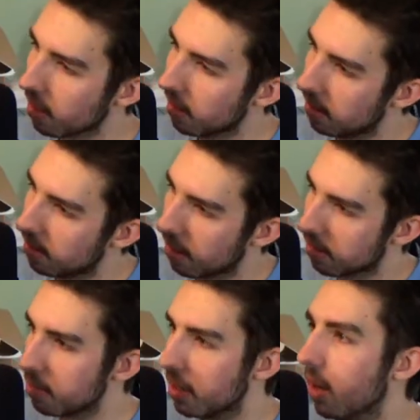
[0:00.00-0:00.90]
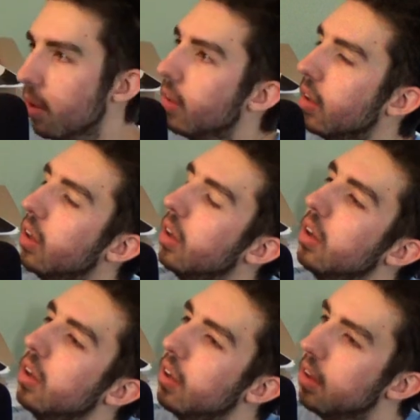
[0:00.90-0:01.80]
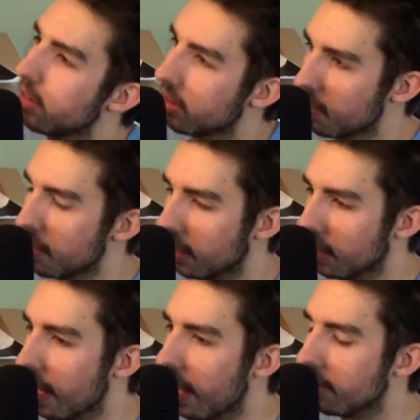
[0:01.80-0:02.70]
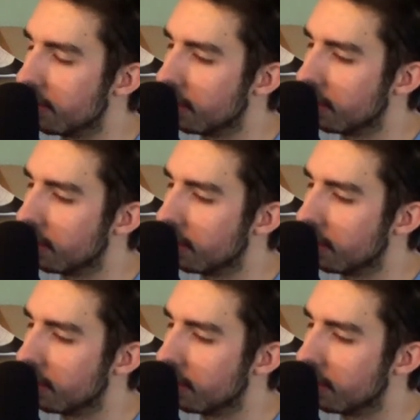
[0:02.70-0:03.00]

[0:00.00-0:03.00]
he talks about something that